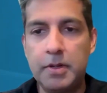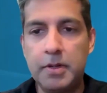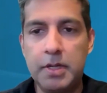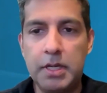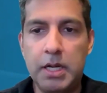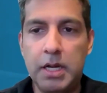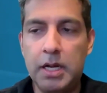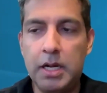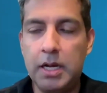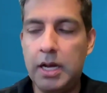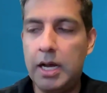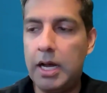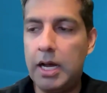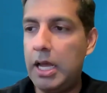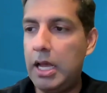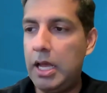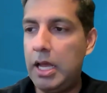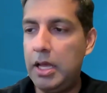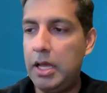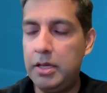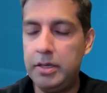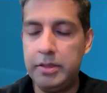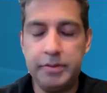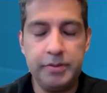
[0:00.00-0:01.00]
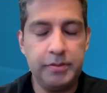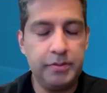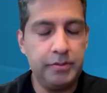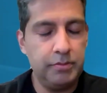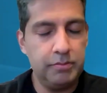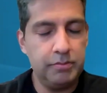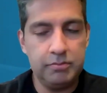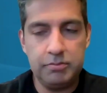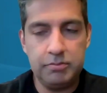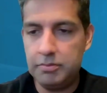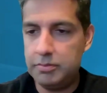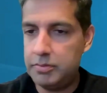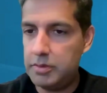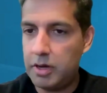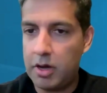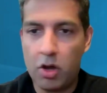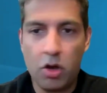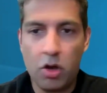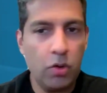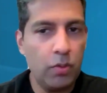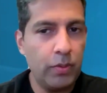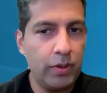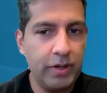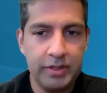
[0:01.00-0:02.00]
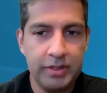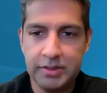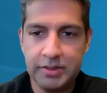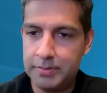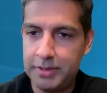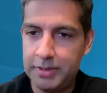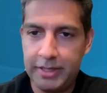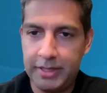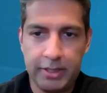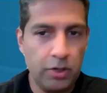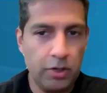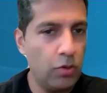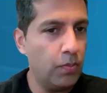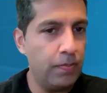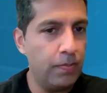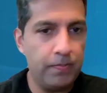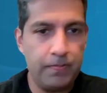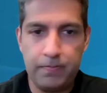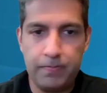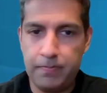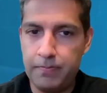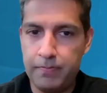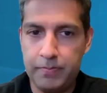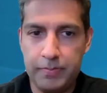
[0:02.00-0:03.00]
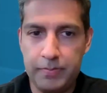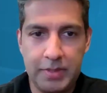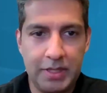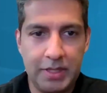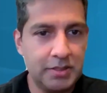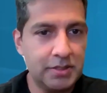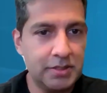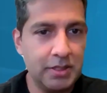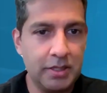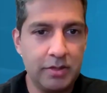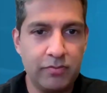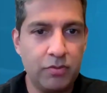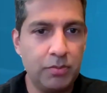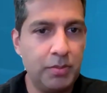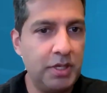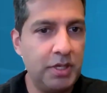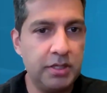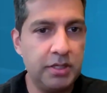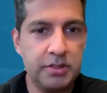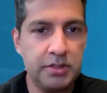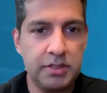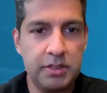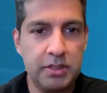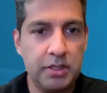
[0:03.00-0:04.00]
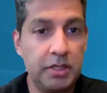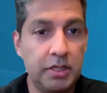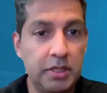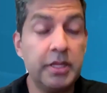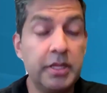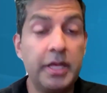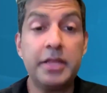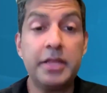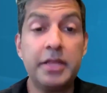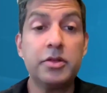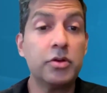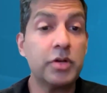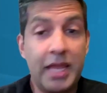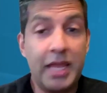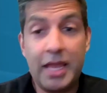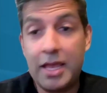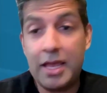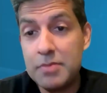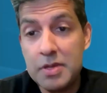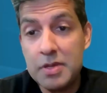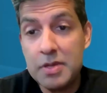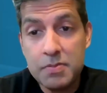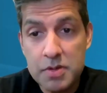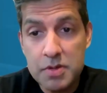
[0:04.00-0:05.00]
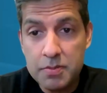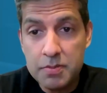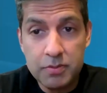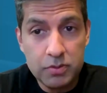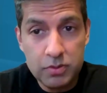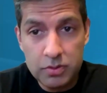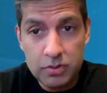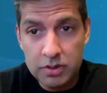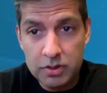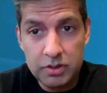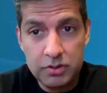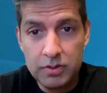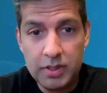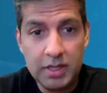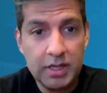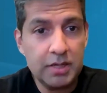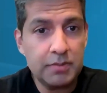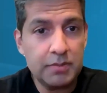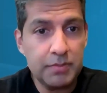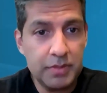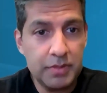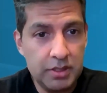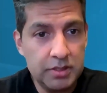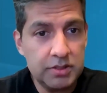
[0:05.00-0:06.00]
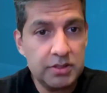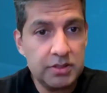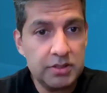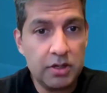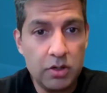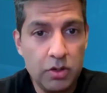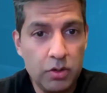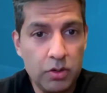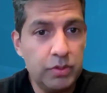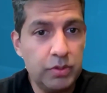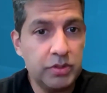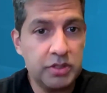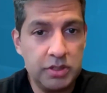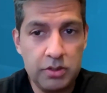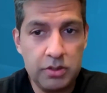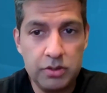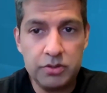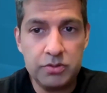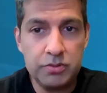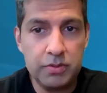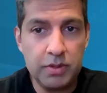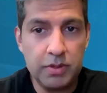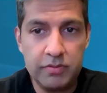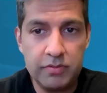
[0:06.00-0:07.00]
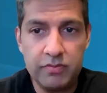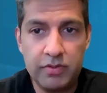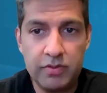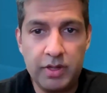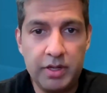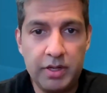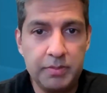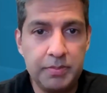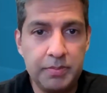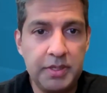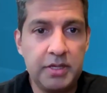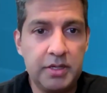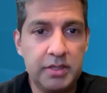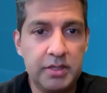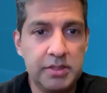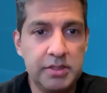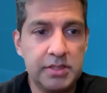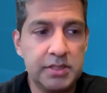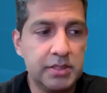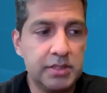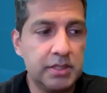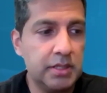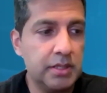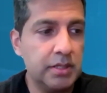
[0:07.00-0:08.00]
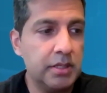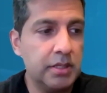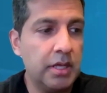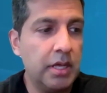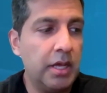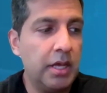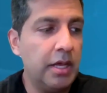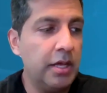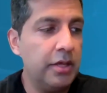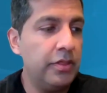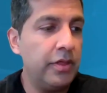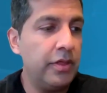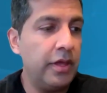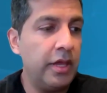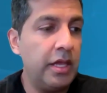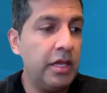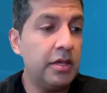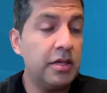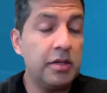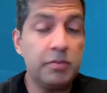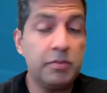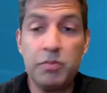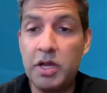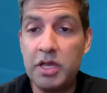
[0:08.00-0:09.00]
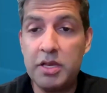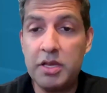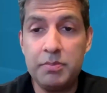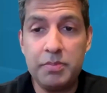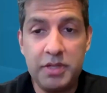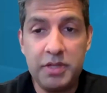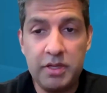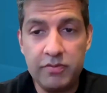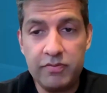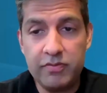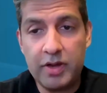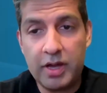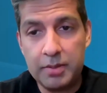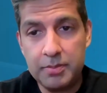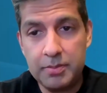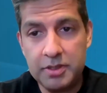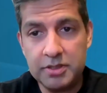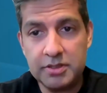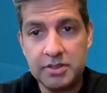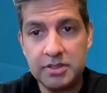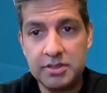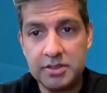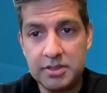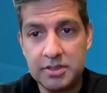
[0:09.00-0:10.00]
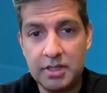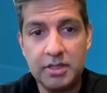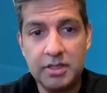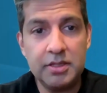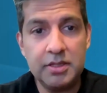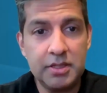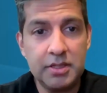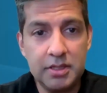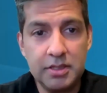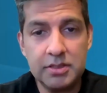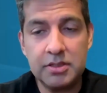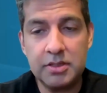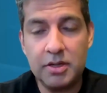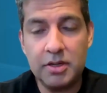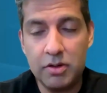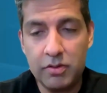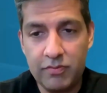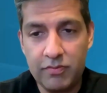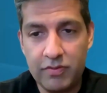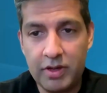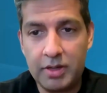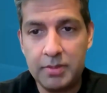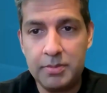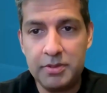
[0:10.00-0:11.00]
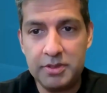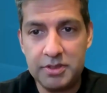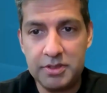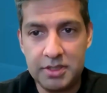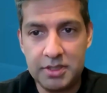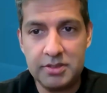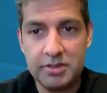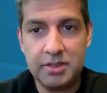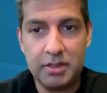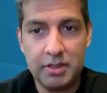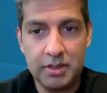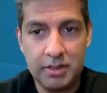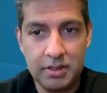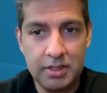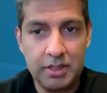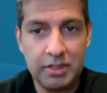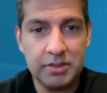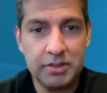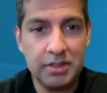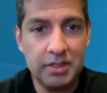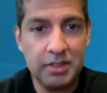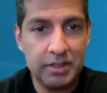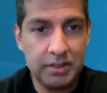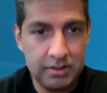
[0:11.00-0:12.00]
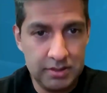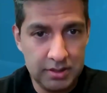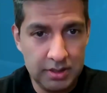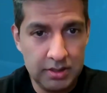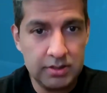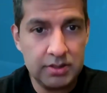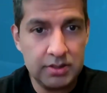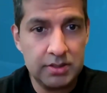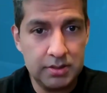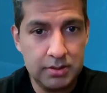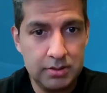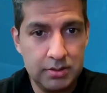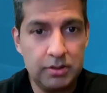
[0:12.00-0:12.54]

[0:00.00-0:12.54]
I always am like, nope. That's like for me, and there can be people who could do that, but it's always a huge red flag because they might be fabulous at selling things. They are fabulous at selling things that exist.